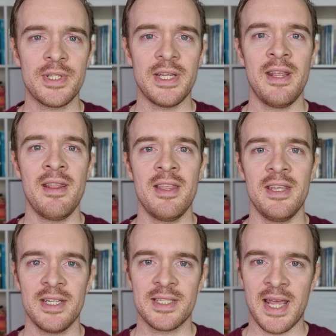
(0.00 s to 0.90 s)
in the
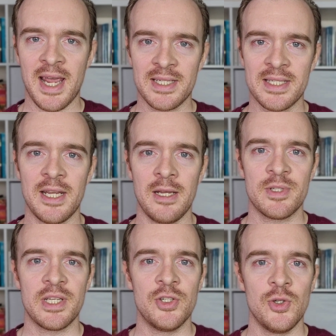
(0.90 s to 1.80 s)
exact same
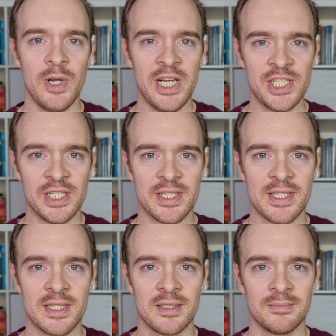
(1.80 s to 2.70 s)

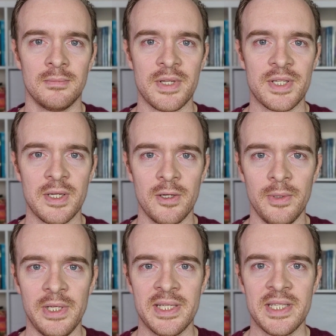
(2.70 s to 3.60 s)
situations. So
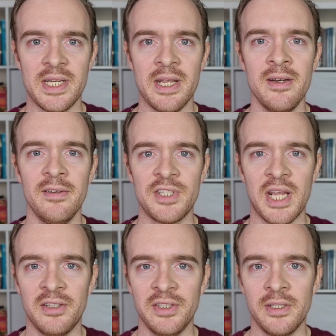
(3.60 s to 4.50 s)
instead of
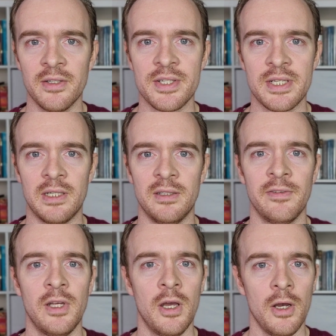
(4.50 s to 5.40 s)
telling yourself,
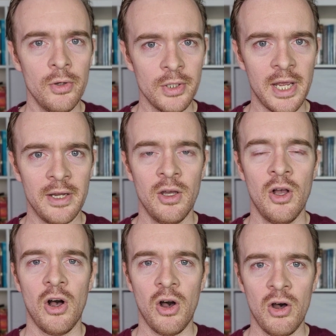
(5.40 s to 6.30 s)
"Okay,
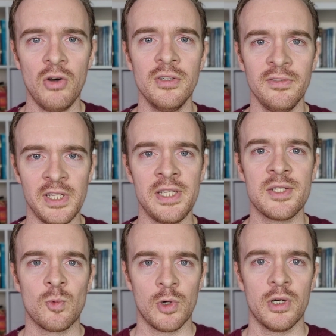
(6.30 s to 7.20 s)
all of
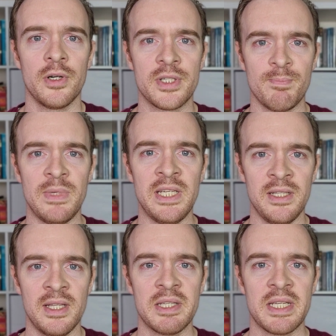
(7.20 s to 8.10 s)
these words
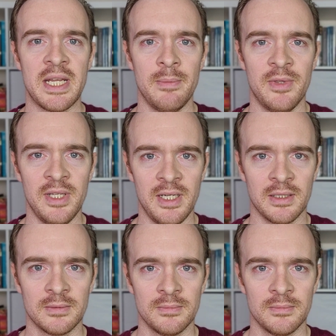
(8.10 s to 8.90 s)
mean the same thing,"